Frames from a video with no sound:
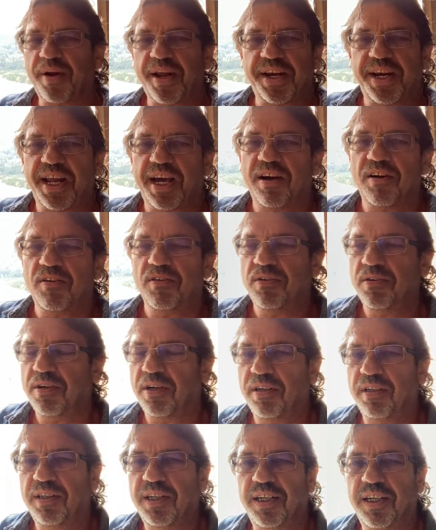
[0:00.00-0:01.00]
right now,
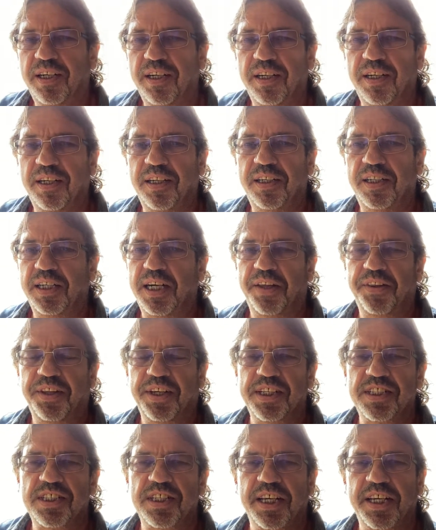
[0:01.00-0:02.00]
I
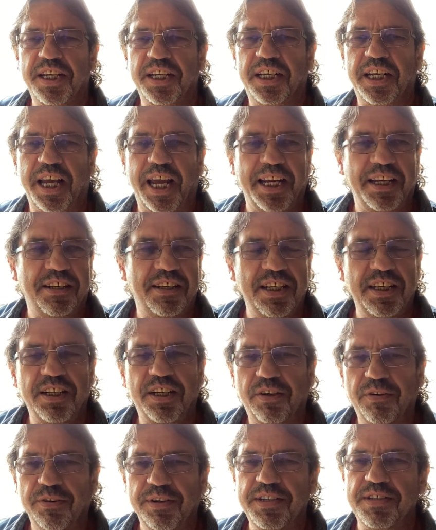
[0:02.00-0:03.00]
think it's like 18
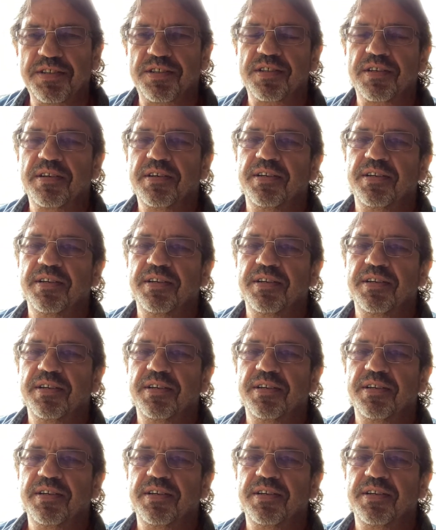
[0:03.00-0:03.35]
degrees,